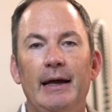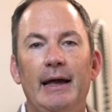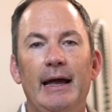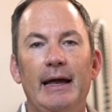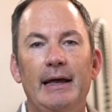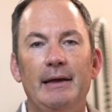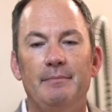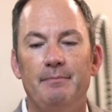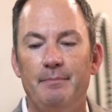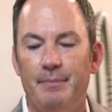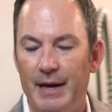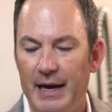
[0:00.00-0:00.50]

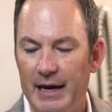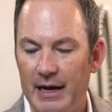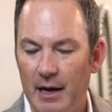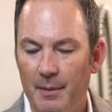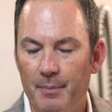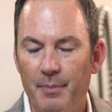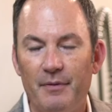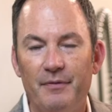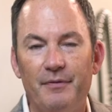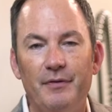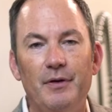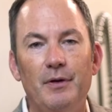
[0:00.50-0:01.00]
and pick
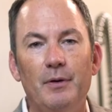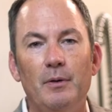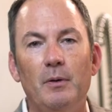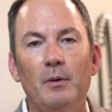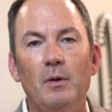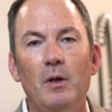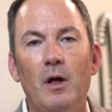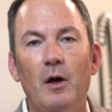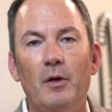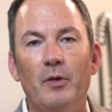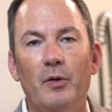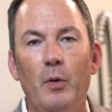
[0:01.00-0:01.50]
up a few
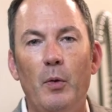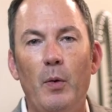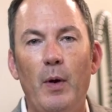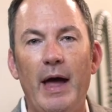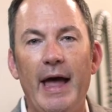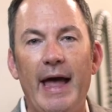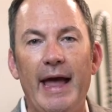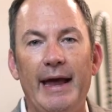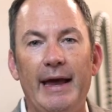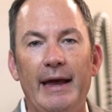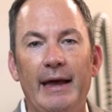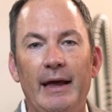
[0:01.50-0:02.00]
along the
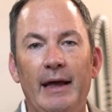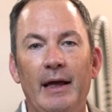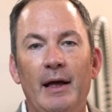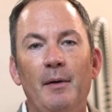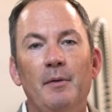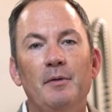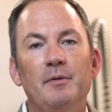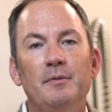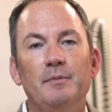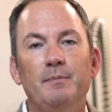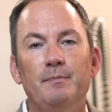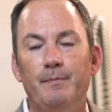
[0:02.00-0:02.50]
way.
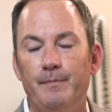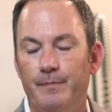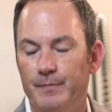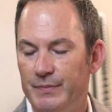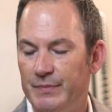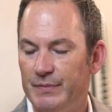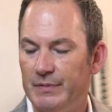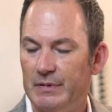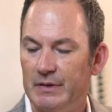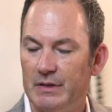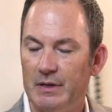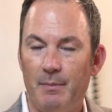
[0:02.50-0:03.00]

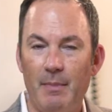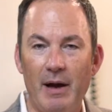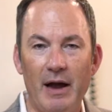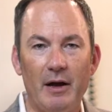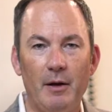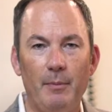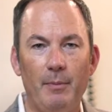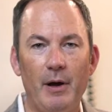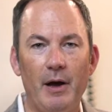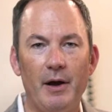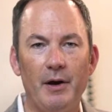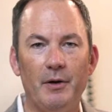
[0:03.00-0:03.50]
To
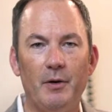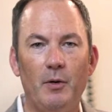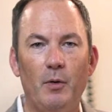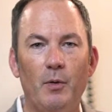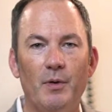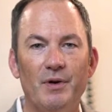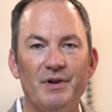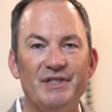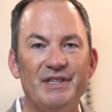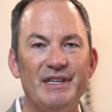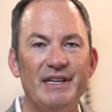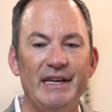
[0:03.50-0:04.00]
Michael
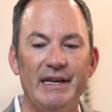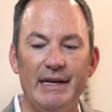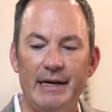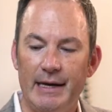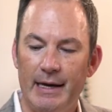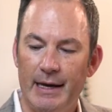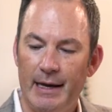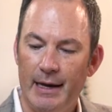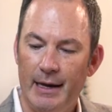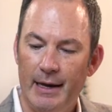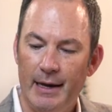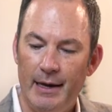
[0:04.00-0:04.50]
Bonaccorsi,
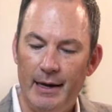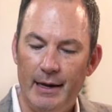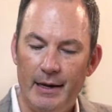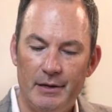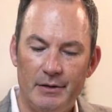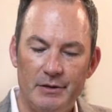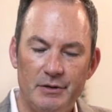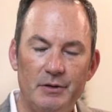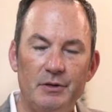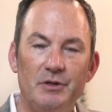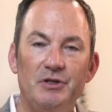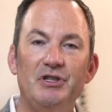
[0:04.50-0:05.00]

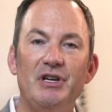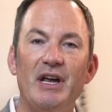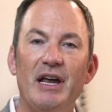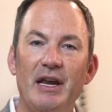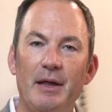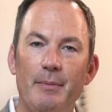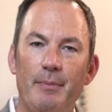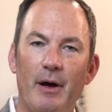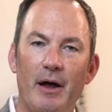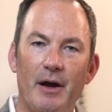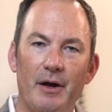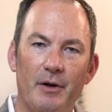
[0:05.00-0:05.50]
to
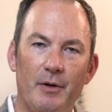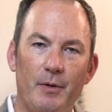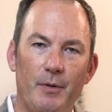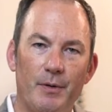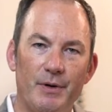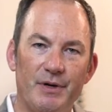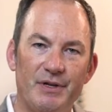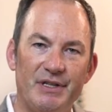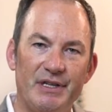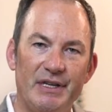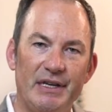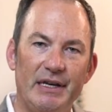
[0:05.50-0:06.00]
Jenny
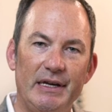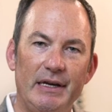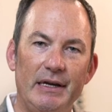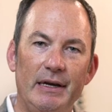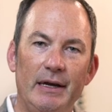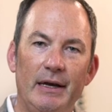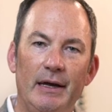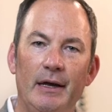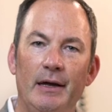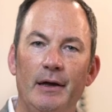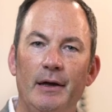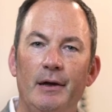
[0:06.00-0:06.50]
Bonaccorsi,
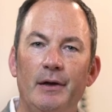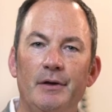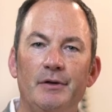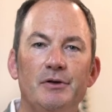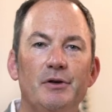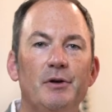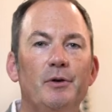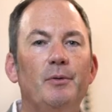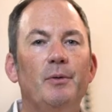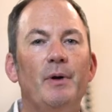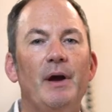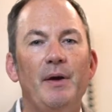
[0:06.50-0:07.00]

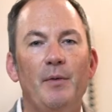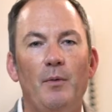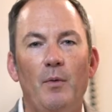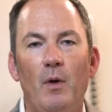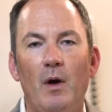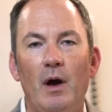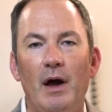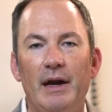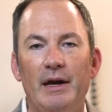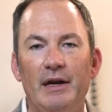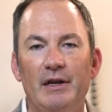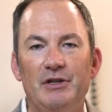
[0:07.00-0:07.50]
to great
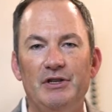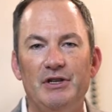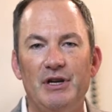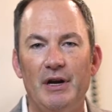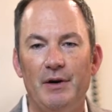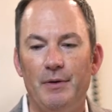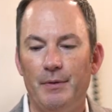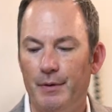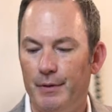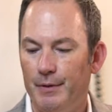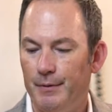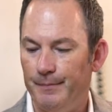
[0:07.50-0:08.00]
wine in
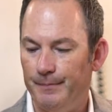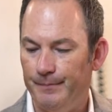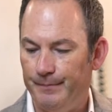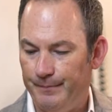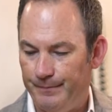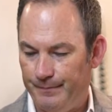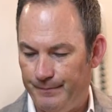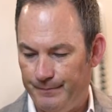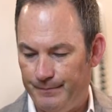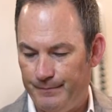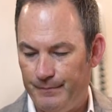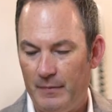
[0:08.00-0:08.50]
general,
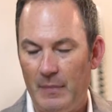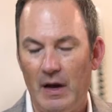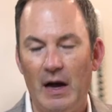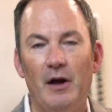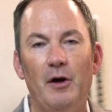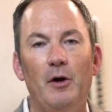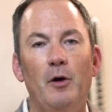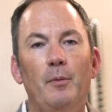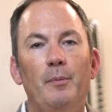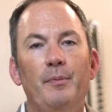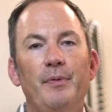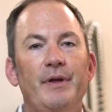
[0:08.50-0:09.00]
I
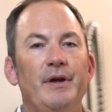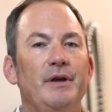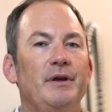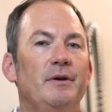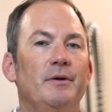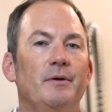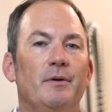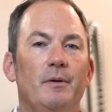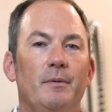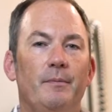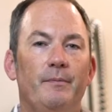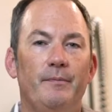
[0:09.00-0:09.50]
hope that
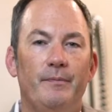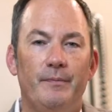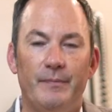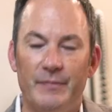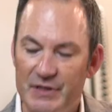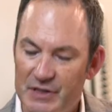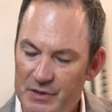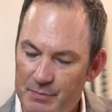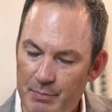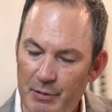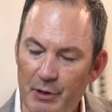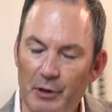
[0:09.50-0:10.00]
you'll
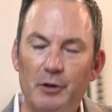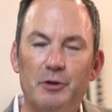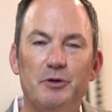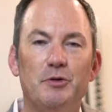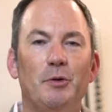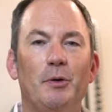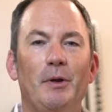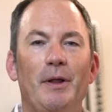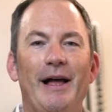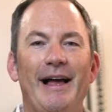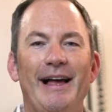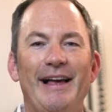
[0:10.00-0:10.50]

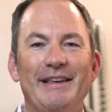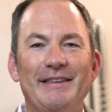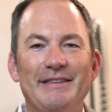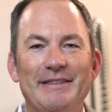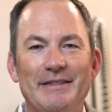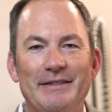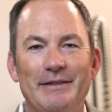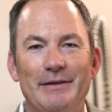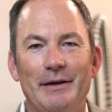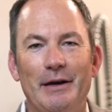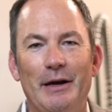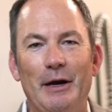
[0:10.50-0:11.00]

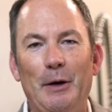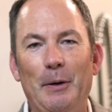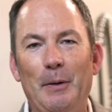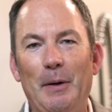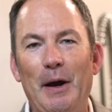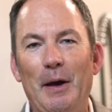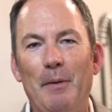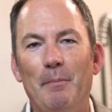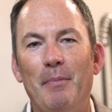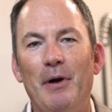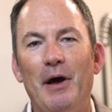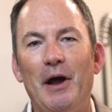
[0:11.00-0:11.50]
spiritualize
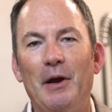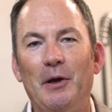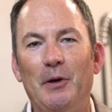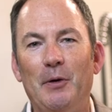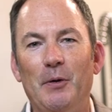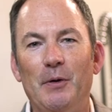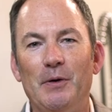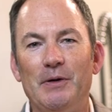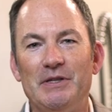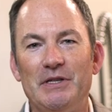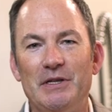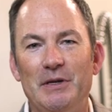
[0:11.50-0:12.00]
around
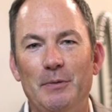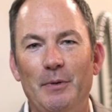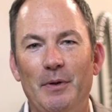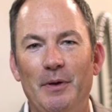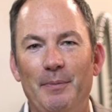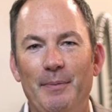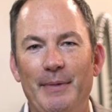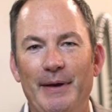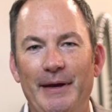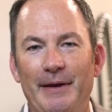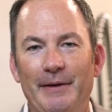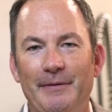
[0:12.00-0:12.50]
Bonaccorsi with
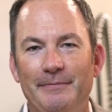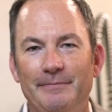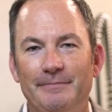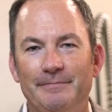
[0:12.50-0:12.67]
me.